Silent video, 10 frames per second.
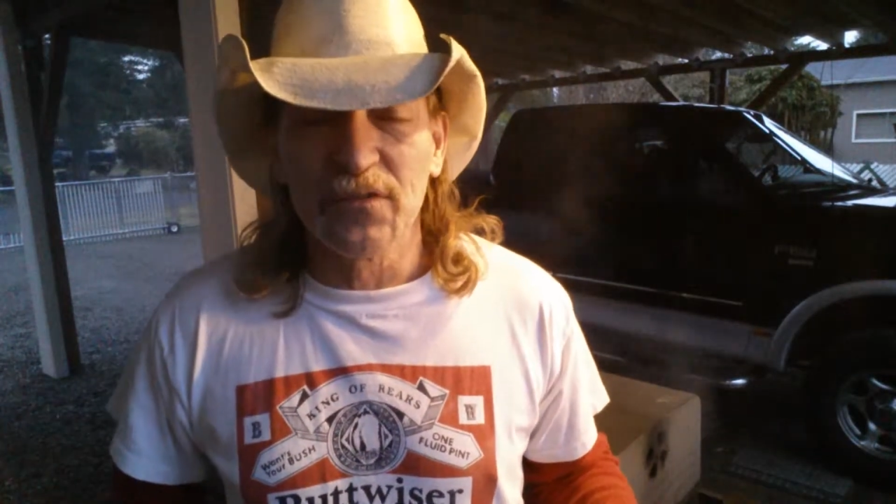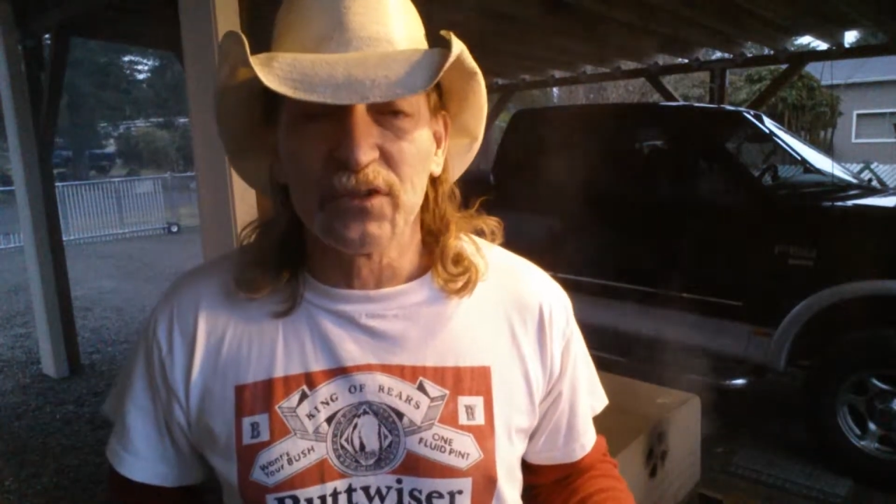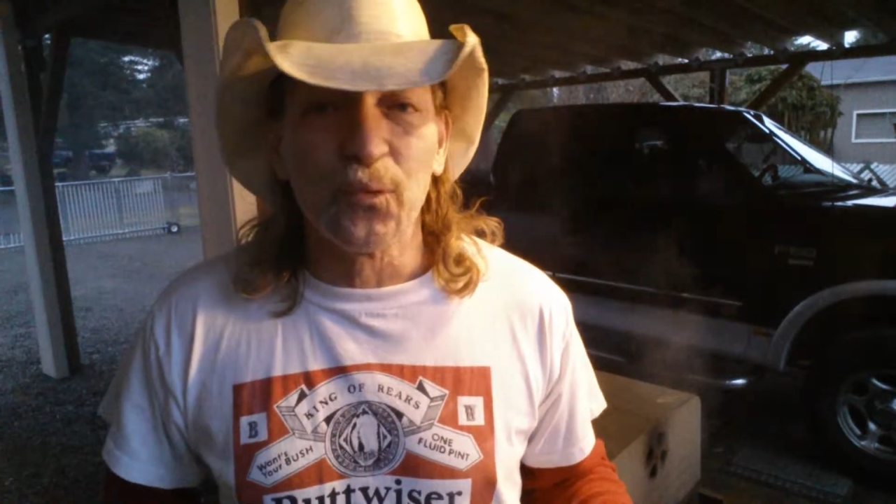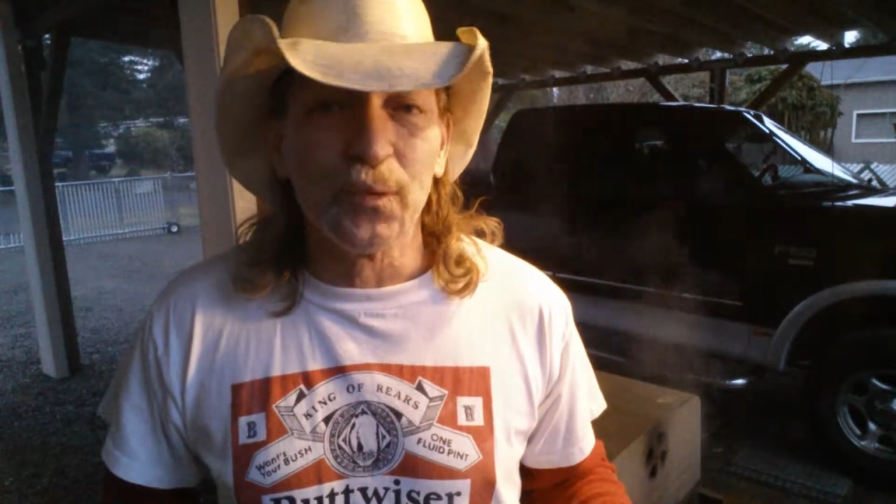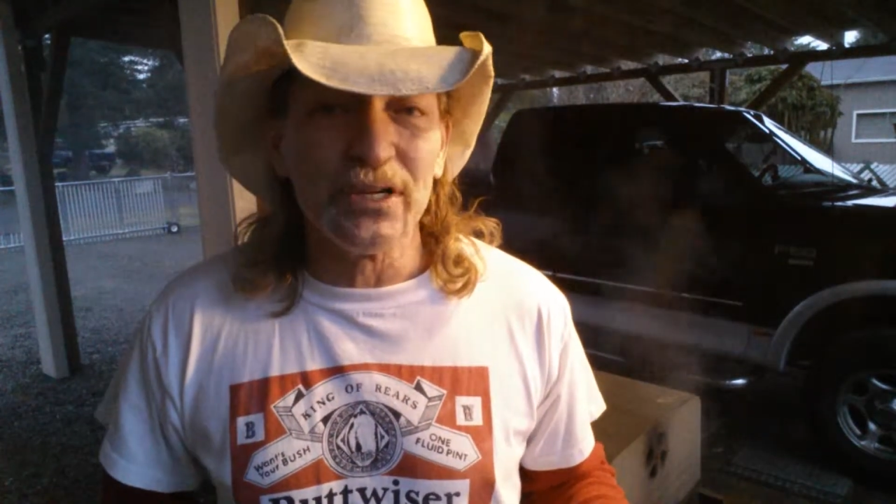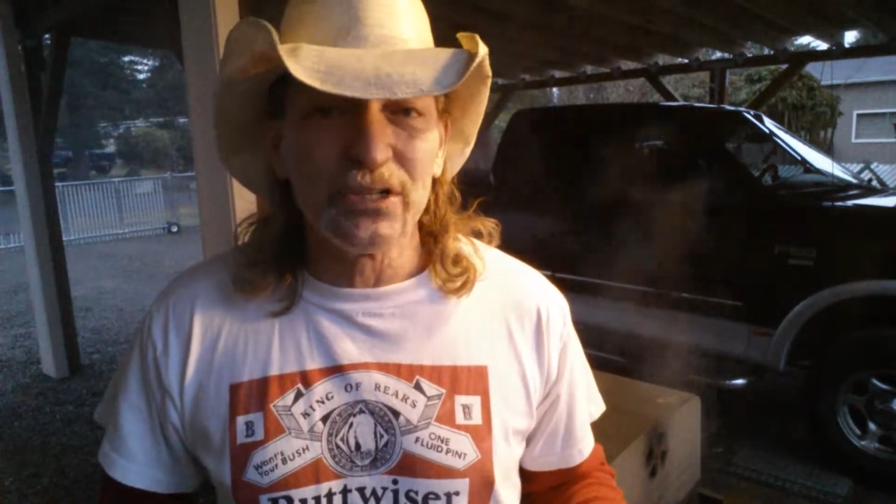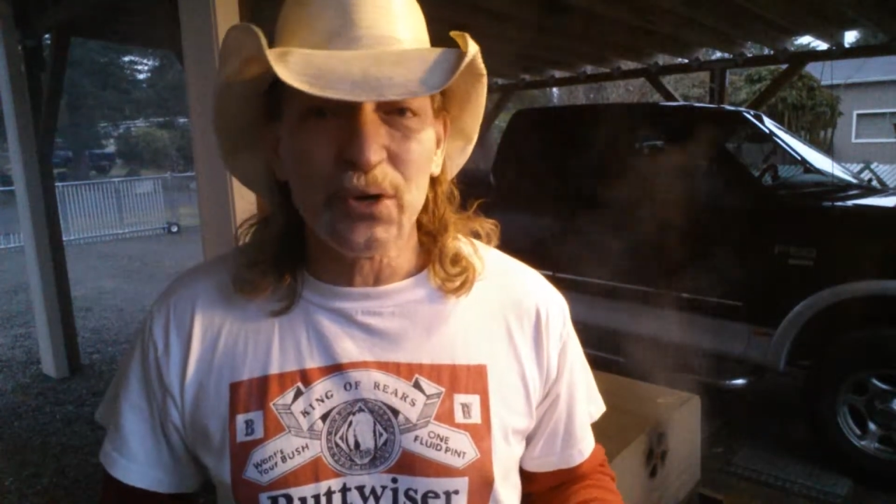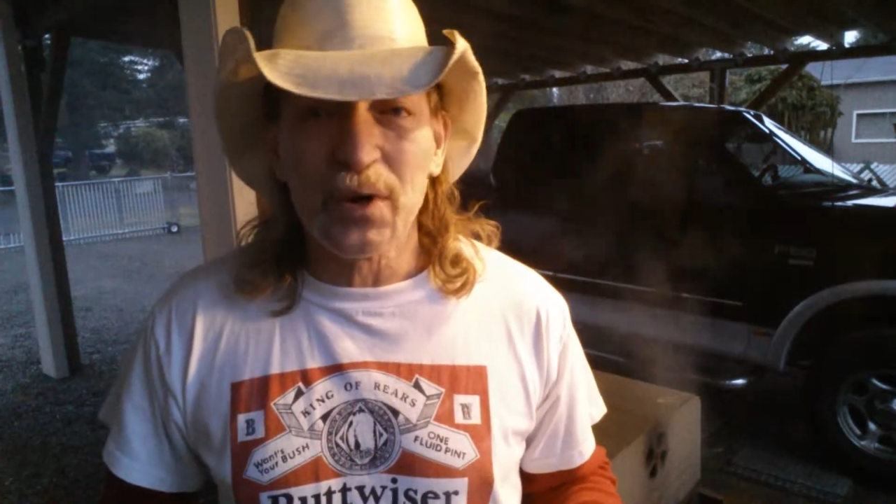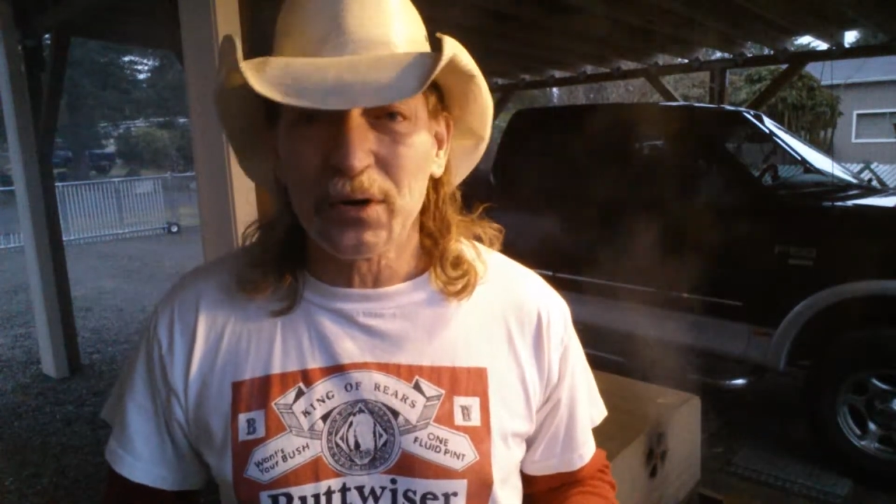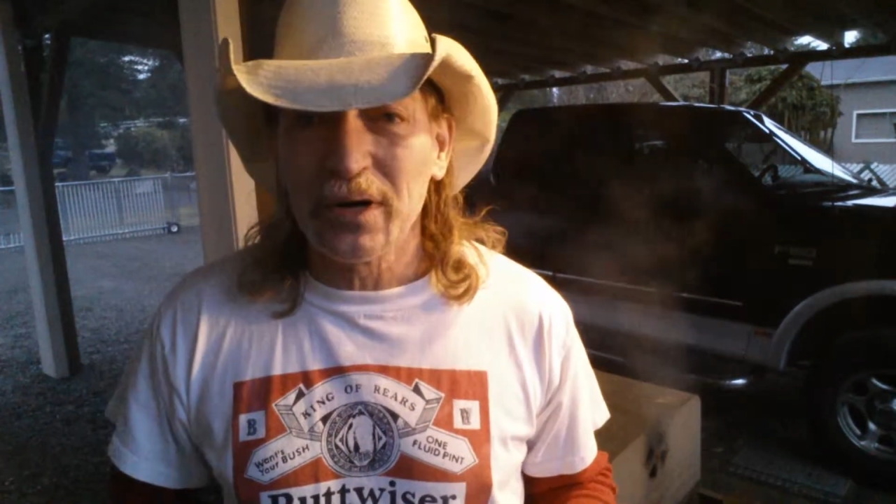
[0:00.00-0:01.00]
for
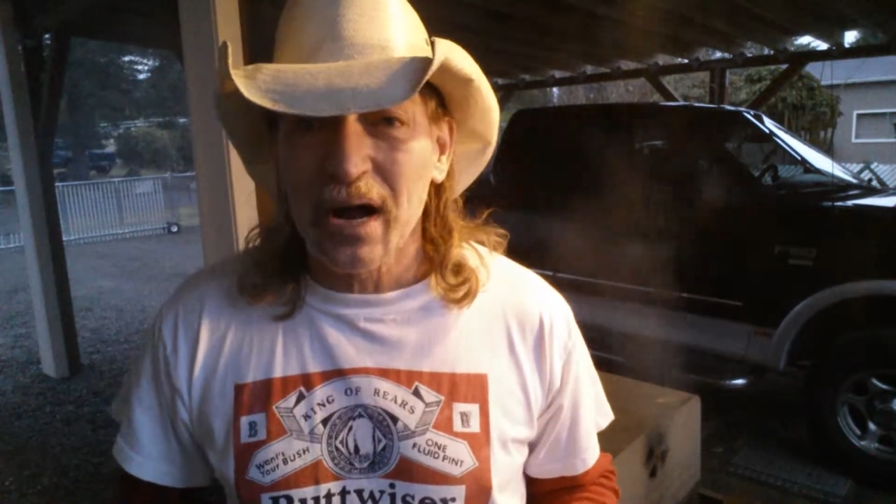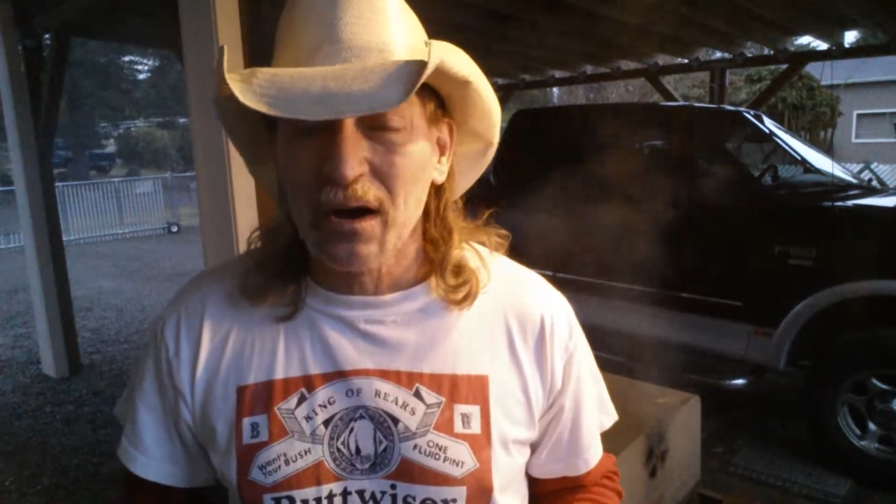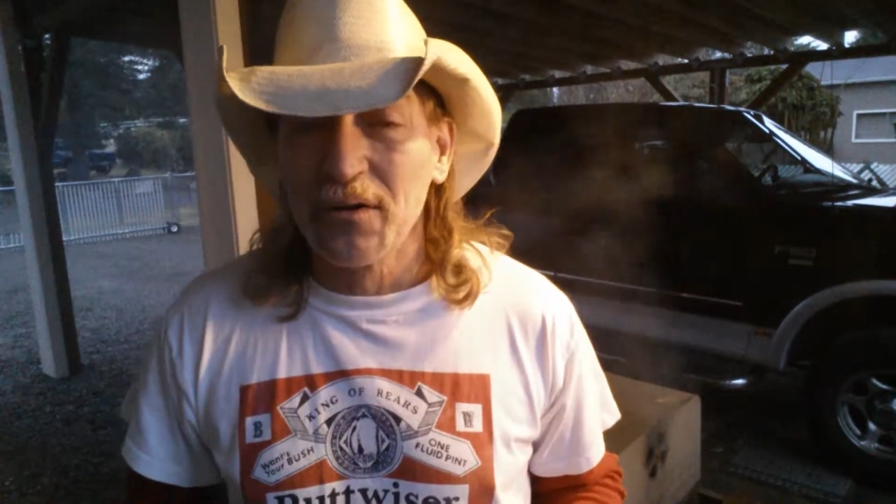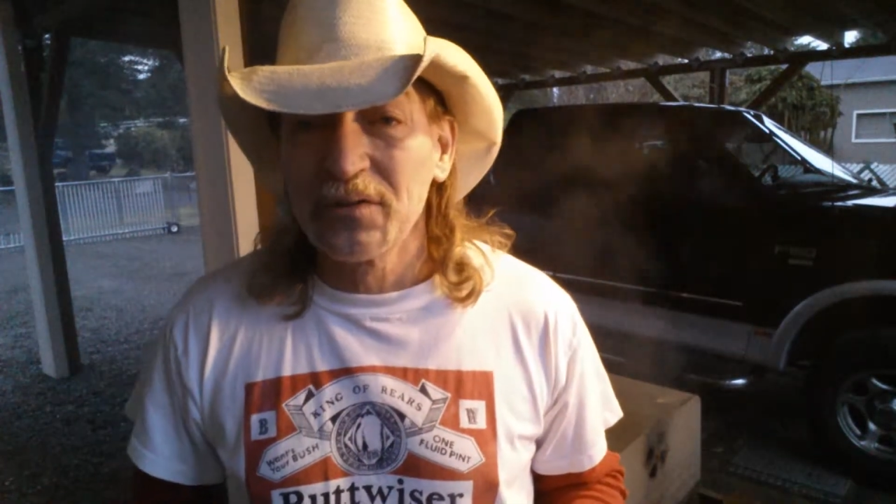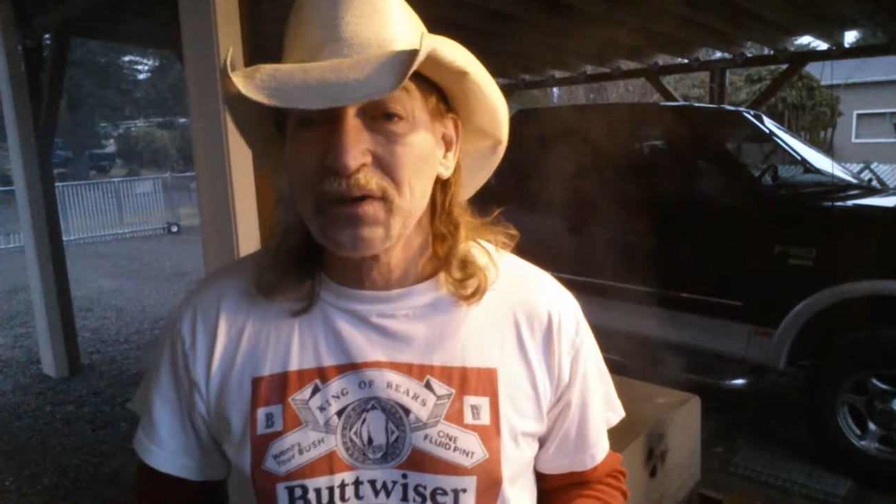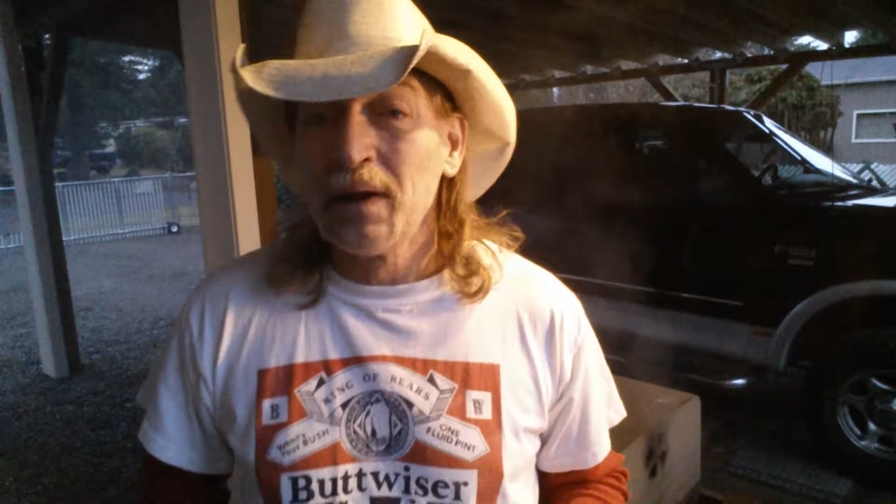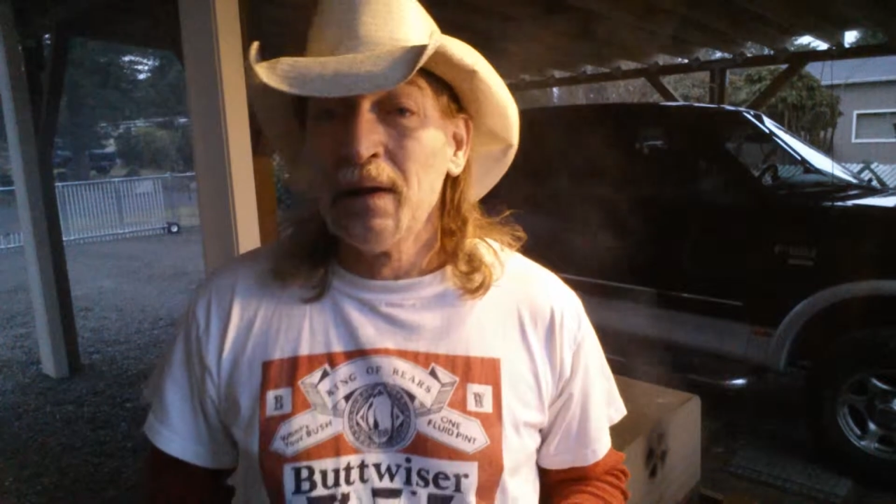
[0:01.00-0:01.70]
$2,200.